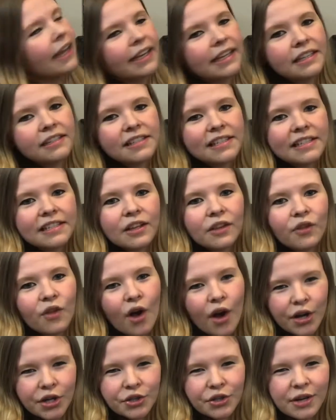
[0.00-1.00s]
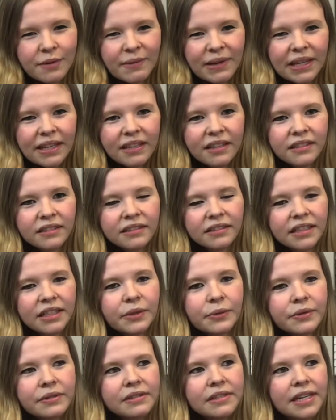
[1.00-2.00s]
I guess it's a laundry bin.
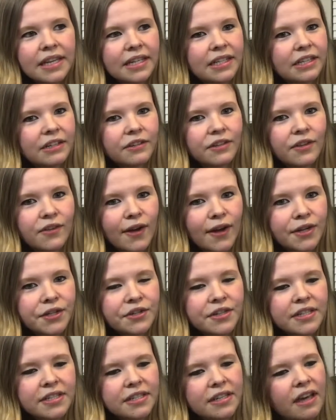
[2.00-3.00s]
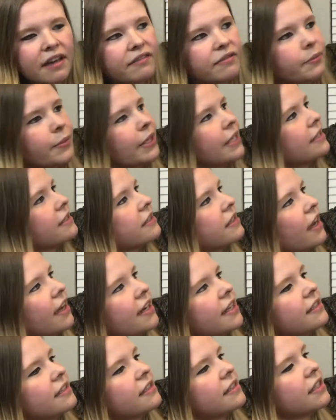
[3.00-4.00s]
It was like near the laundry stuff, but it's
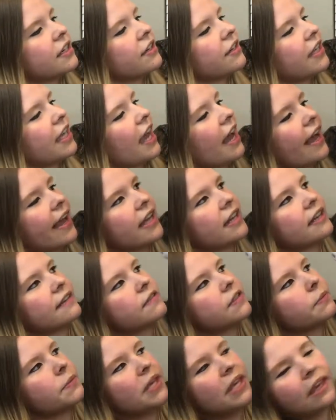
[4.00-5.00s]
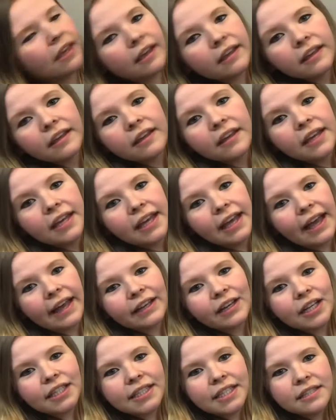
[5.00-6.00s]
not necessarily high enough to be
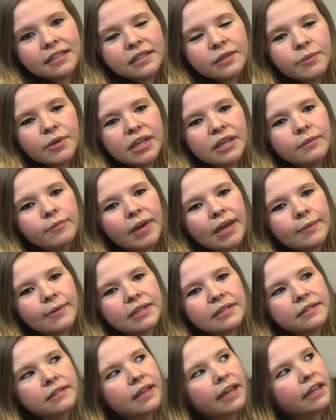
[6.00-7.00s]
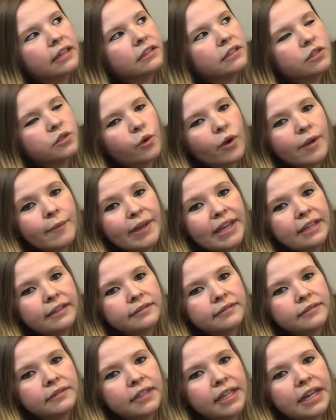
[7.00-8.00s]
I got this to be baby's like toy
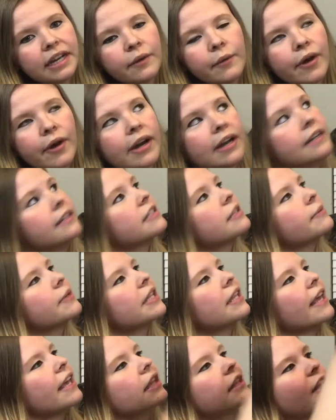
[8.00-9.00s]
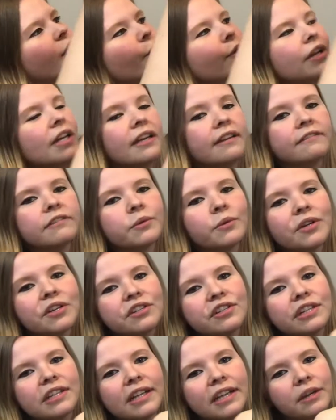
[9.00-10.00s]
bin, and I wanted it to be like low enough to where
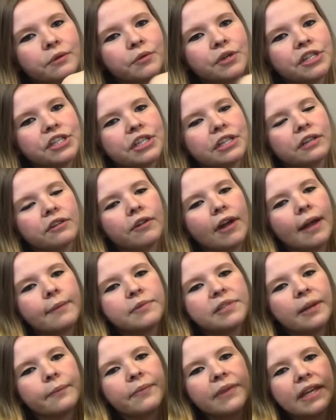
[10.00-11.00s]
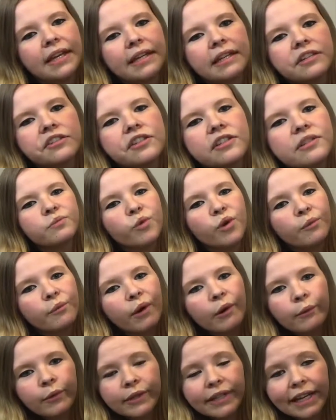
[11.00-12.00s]
she could like reach in and grab something, because more
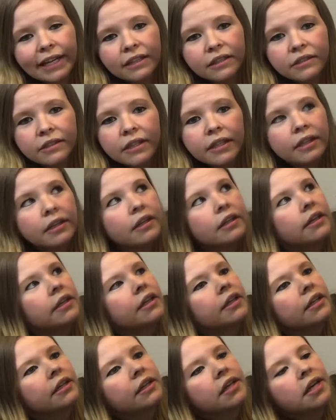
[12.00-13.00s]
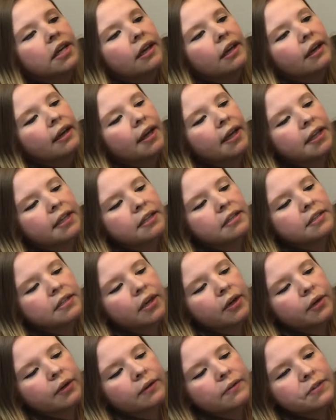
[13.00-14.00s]
mobile now.
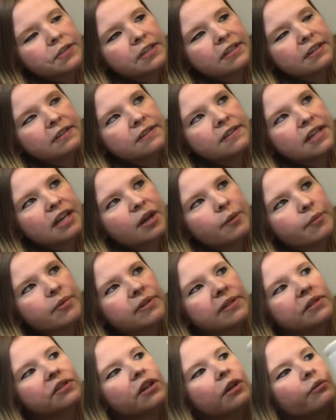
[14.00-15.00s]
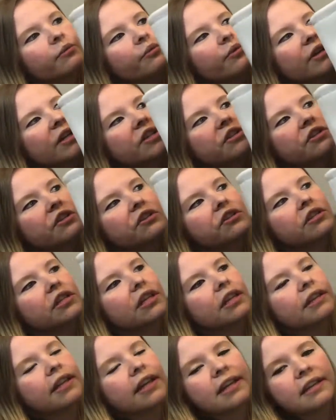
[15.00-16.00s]
So if she's in a sit-up position, I'm pretty sure she
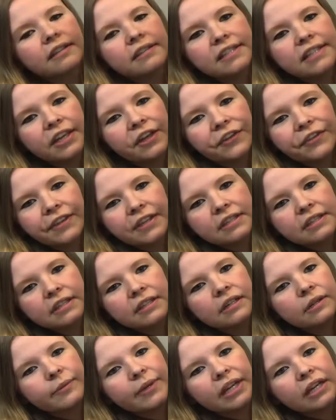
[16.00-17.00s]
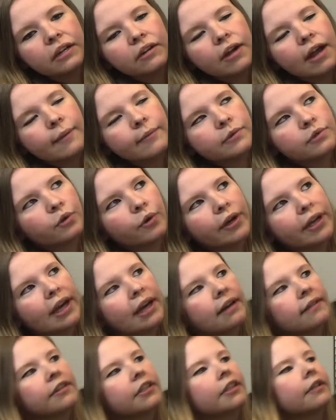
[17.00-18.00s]
can like tilt this a little bit and grab a toy
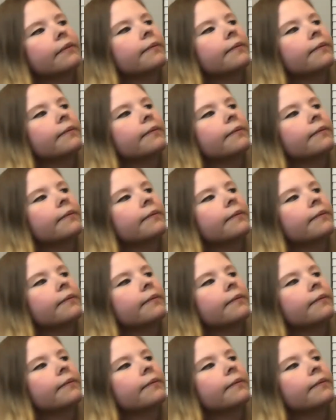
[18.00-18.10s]
out of it.